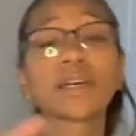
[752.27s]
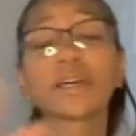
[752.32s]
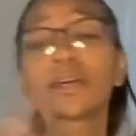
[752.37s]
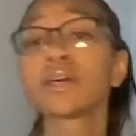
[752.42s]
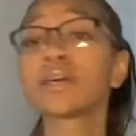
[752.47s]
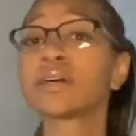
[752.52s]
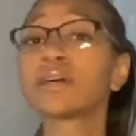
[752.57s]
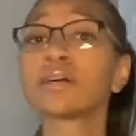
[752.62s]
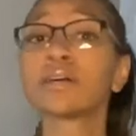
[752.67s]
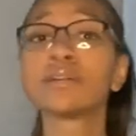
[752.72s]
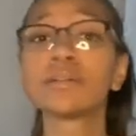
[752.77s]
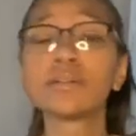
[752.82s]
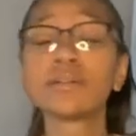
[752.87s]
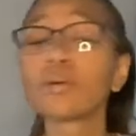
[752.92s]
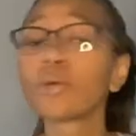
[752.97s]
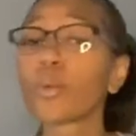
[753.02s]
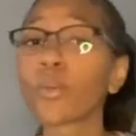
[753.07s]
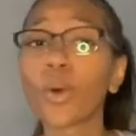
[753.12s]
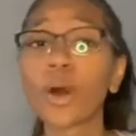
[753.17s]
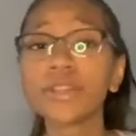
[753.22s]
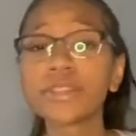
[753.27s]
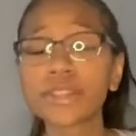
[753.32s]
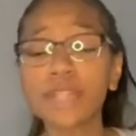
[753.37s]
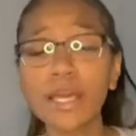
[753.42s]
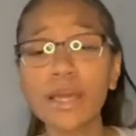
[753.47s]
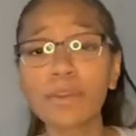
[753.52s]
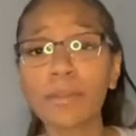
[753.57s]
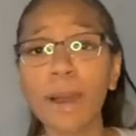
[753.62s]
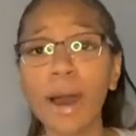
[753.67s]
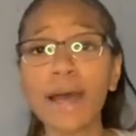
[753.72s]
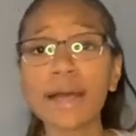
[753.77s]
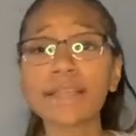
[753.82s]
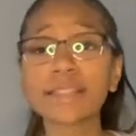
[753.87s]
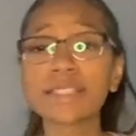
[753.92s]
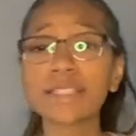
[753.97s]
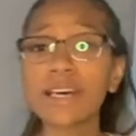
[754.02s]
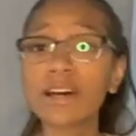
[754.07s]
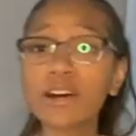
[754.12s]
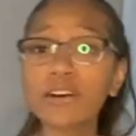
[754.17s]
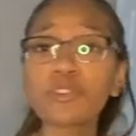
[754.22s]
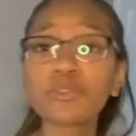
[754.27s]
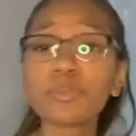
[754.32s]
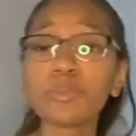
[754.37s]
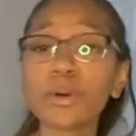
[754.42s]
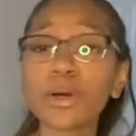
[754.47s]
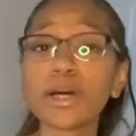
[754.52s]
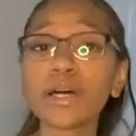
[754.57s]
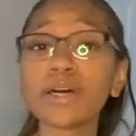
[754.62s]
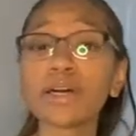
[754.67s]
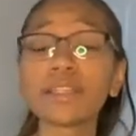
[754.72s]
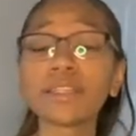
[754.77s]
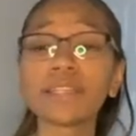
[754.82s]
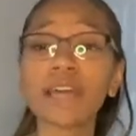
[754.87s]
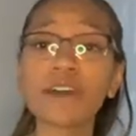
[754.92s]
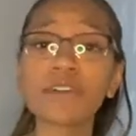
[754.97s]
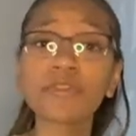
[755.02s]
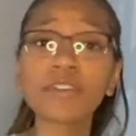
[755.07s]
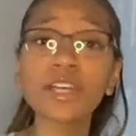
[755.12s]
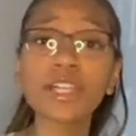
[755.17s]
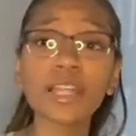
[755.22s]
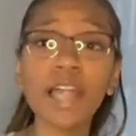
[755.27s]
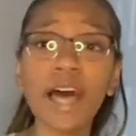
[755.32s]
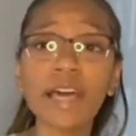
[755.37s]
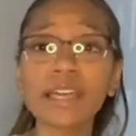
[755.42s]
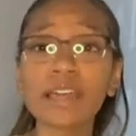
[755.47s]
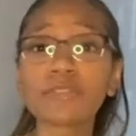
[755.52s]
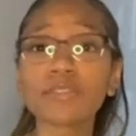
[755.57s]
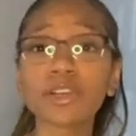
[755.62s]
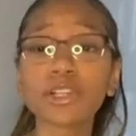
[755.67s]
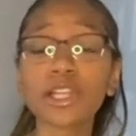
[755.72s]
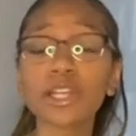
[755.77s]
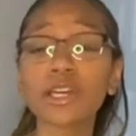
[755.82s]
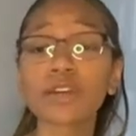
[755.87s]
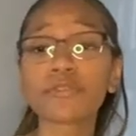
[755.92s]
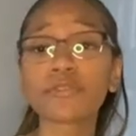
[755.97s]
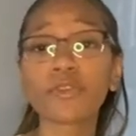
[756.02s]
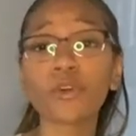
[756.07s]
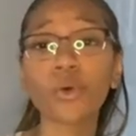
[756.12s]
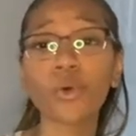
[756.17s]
one thing by itself, but definitely like if you're looking for